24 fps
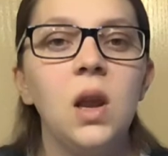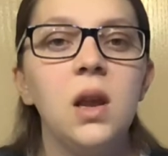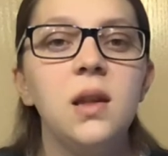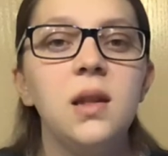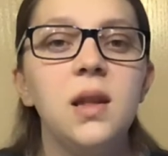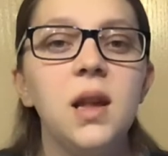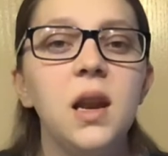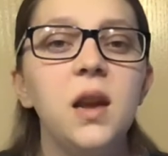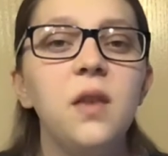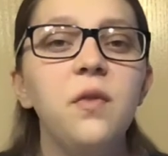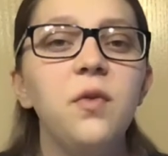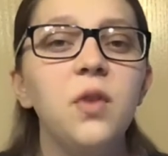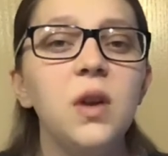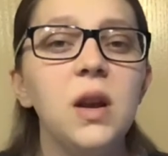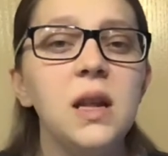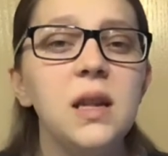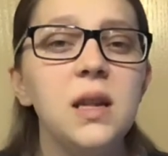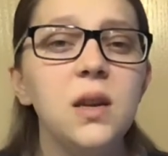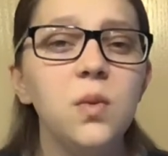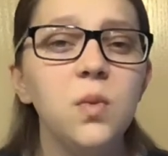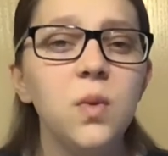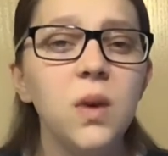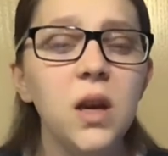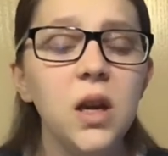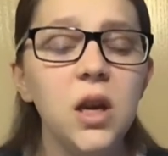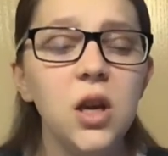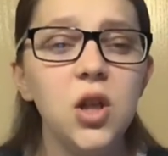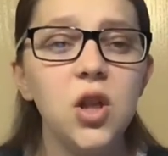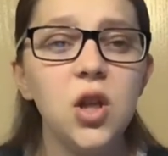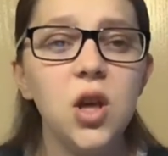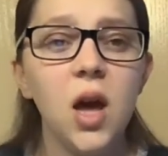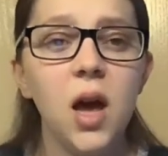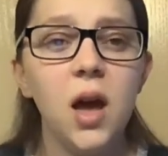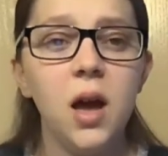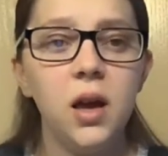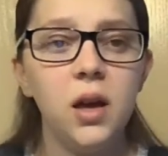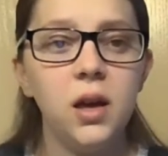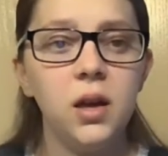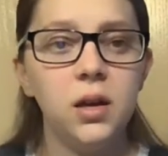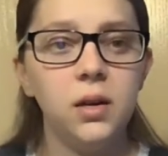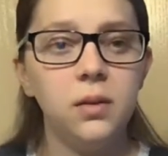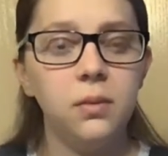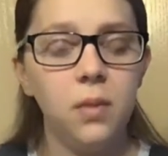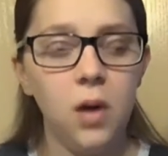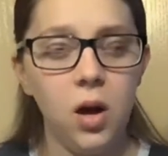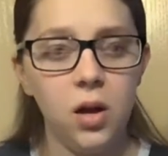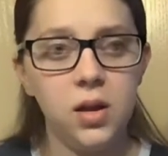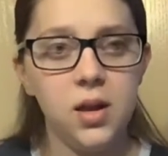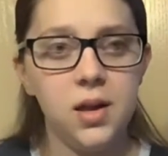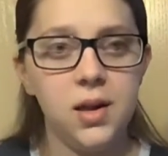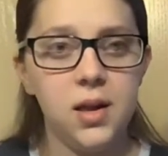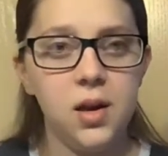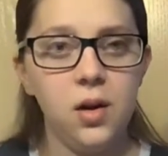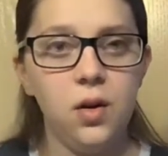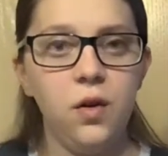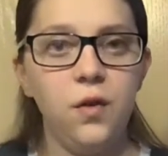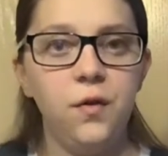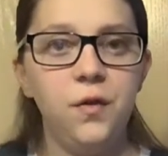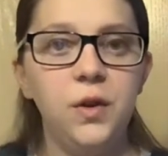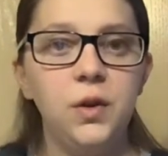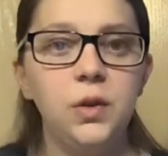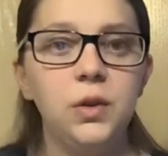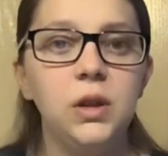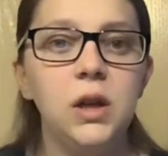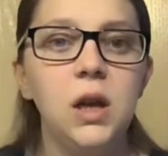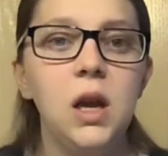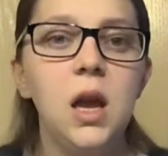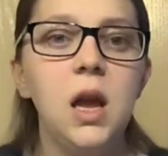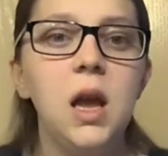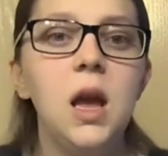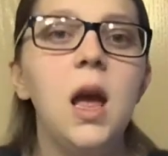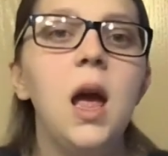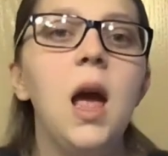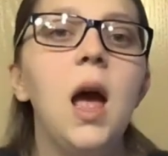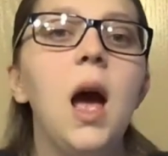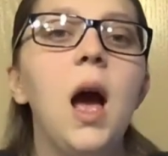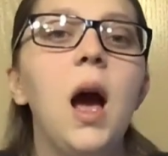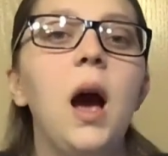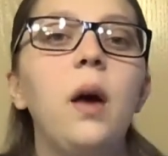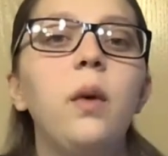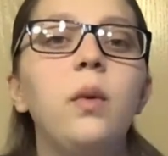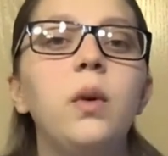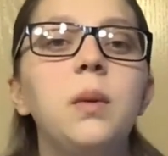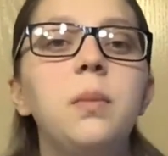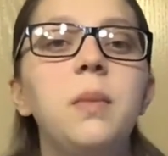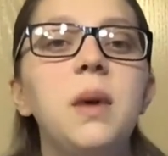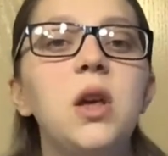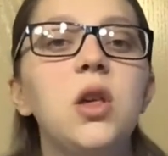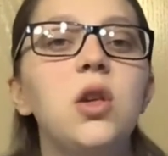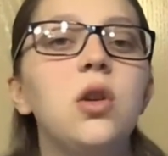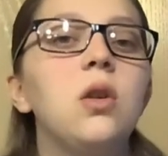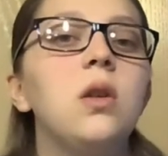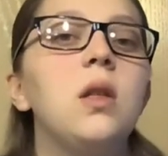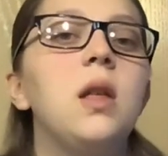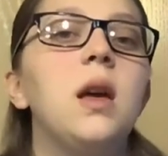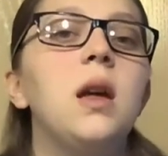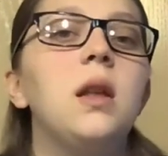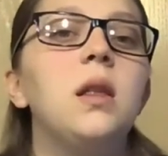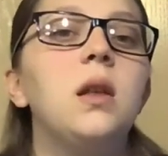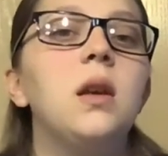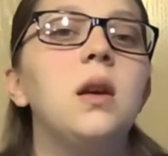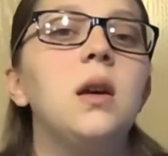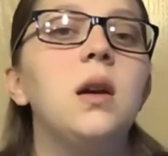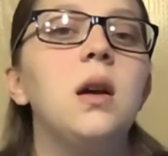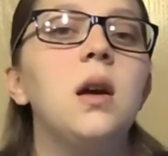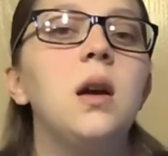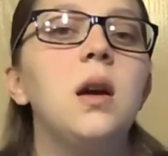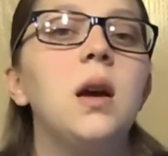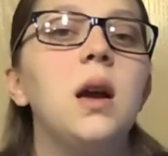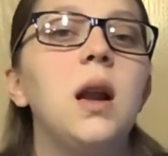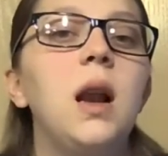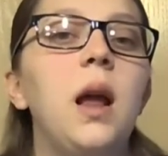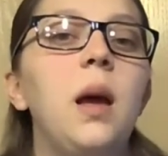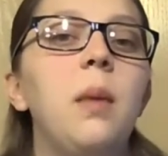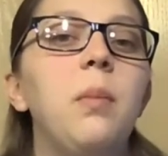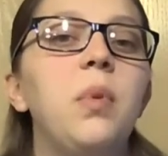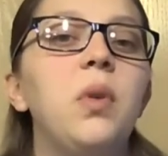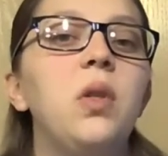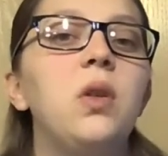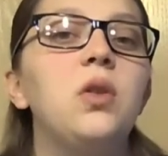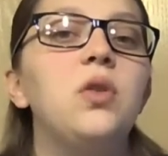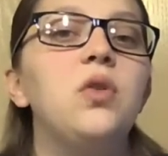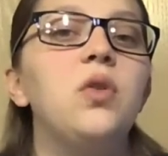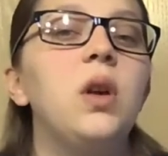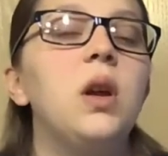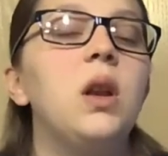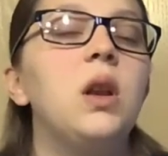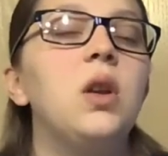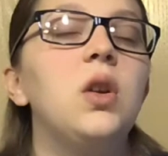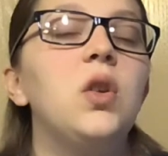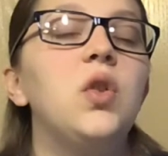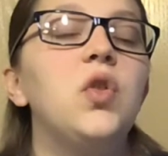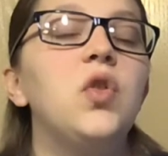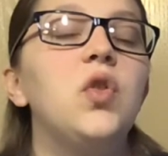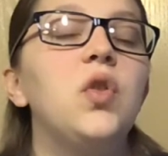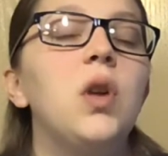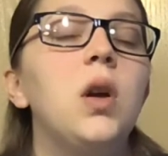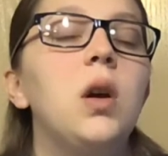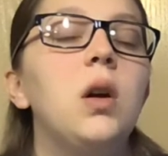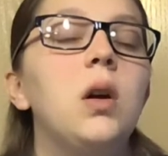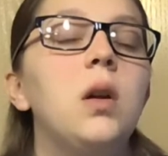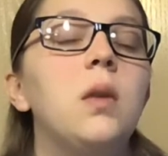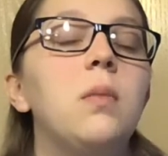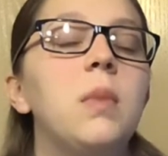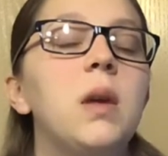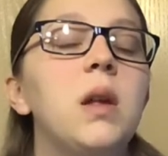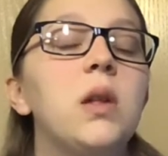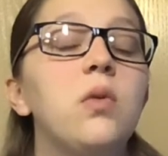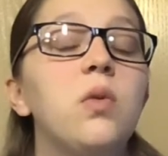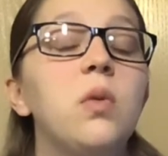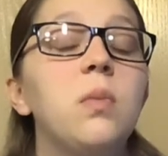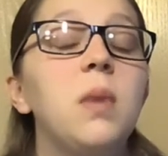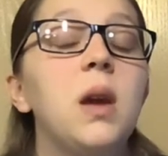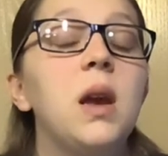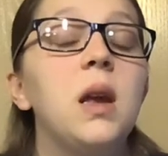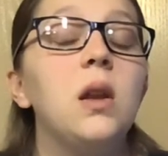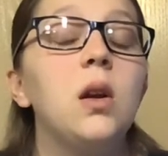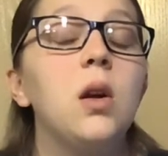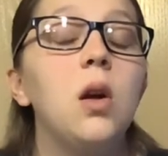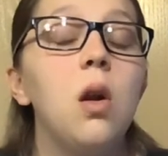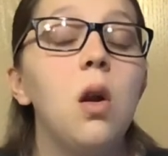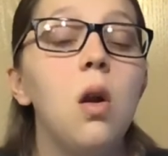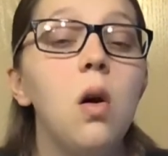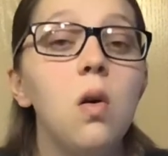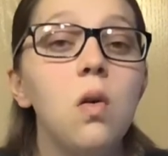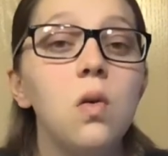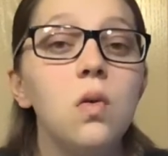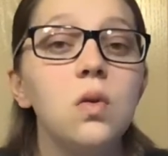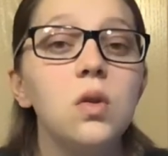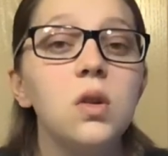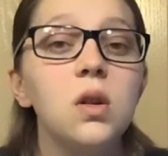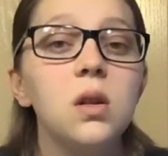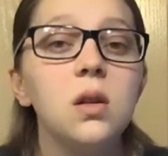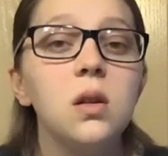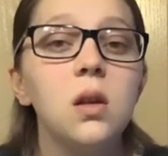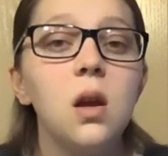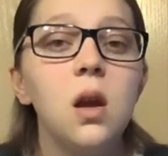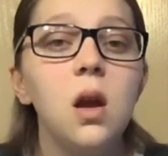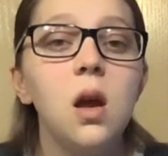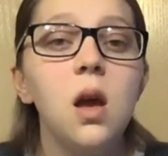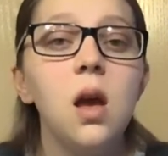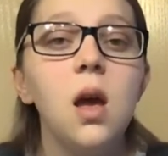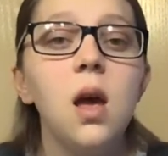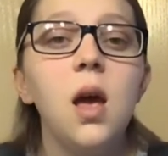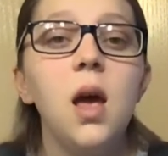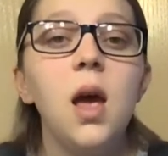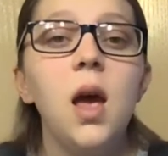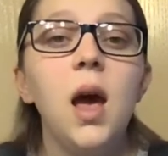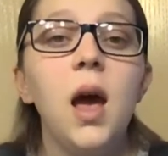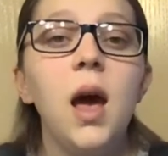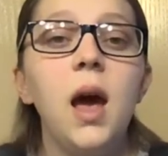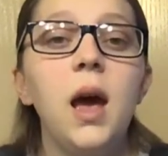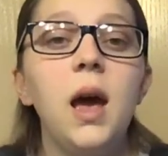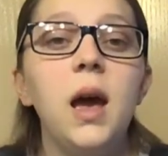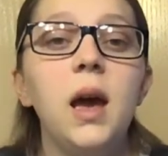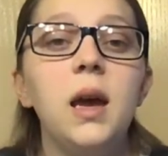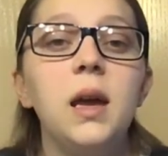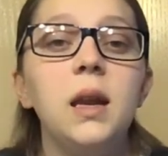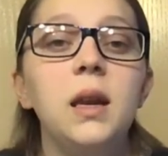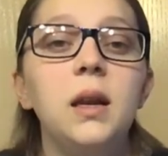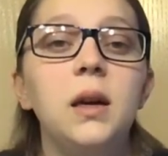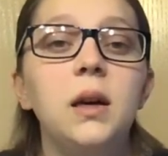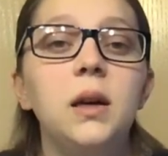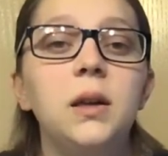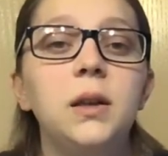set up for easy reach on the sterile field. I would make sure that the clamp of the drainage is remained closed, and